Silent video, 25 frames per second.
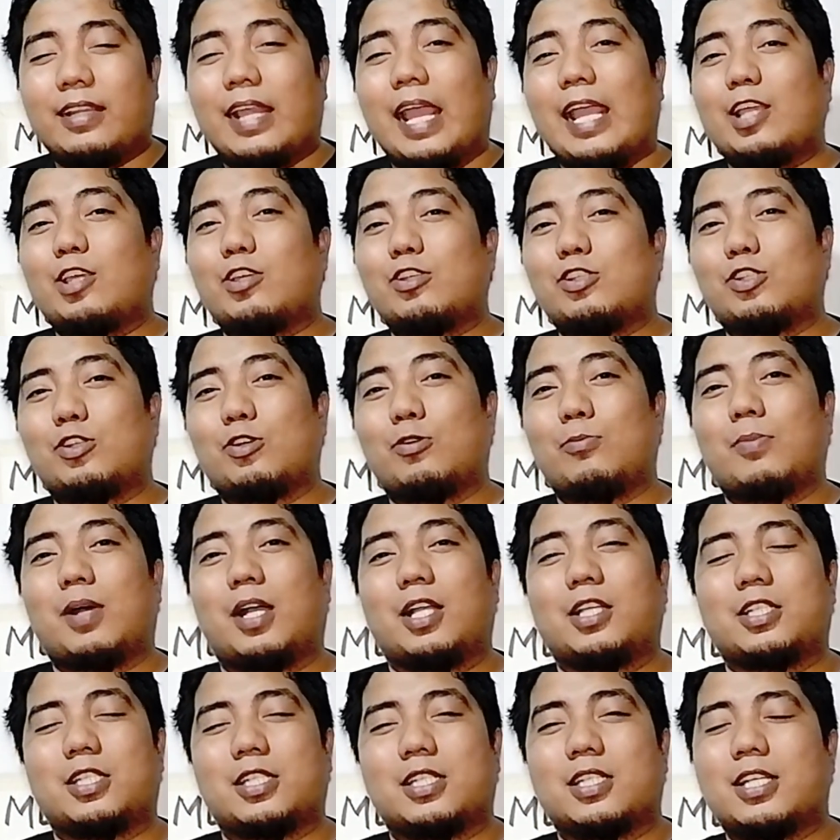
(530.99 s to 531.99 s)
Thank you so
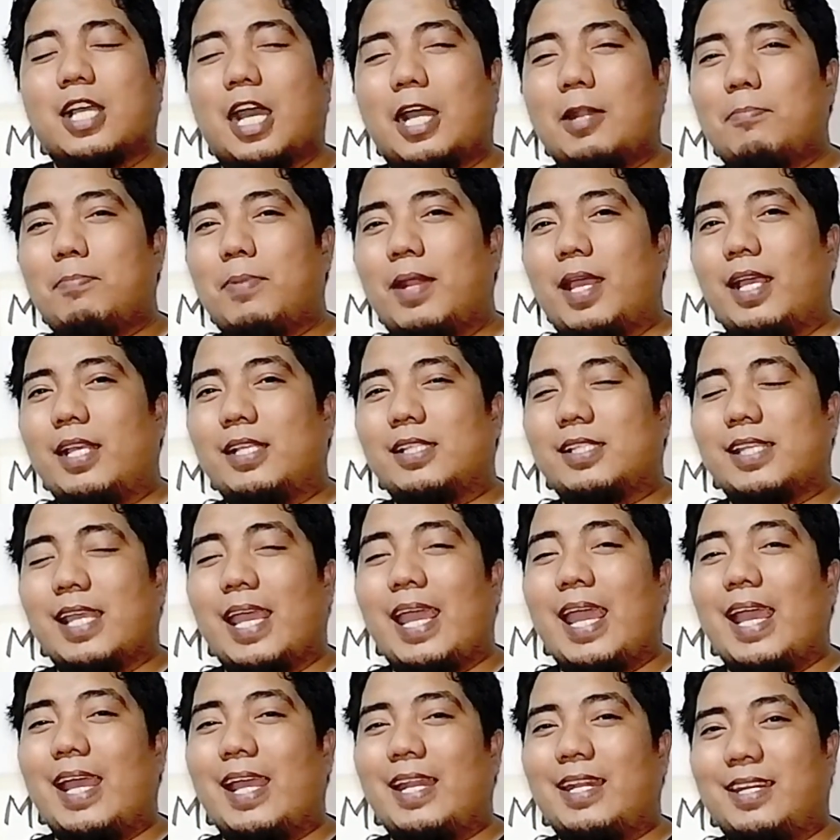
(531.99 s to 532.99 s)
much, God bless,
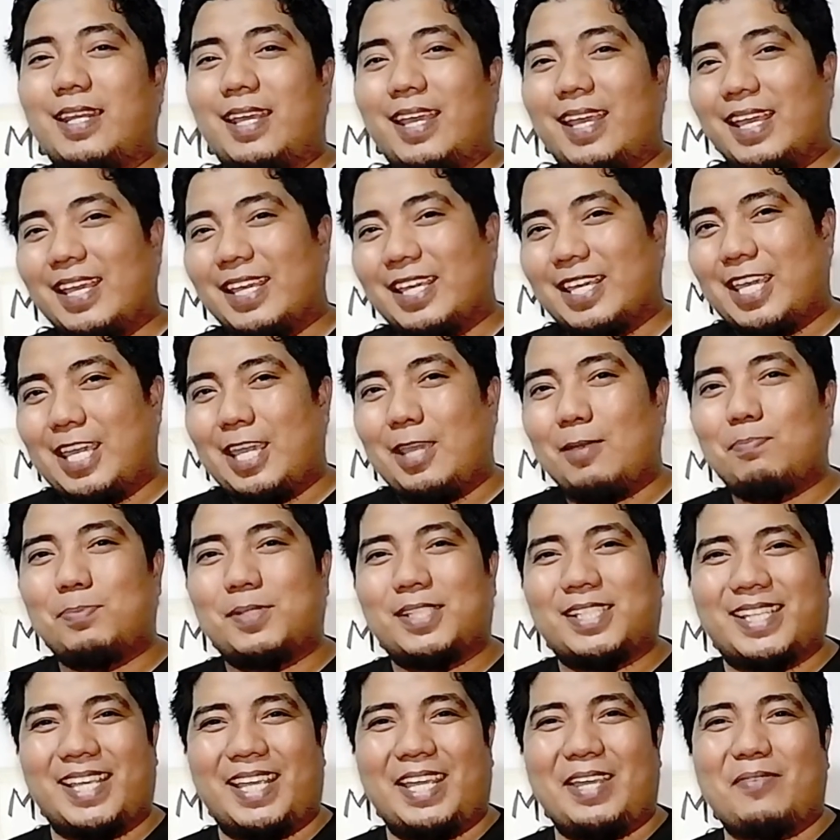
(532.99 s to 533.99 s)
and keep
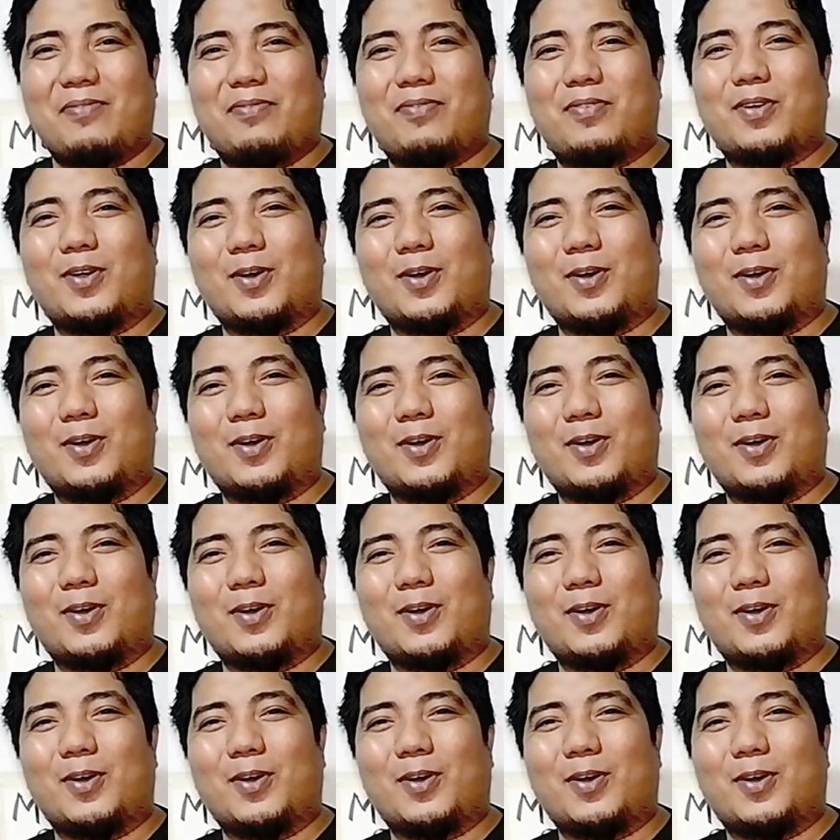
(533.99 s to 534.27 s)
safe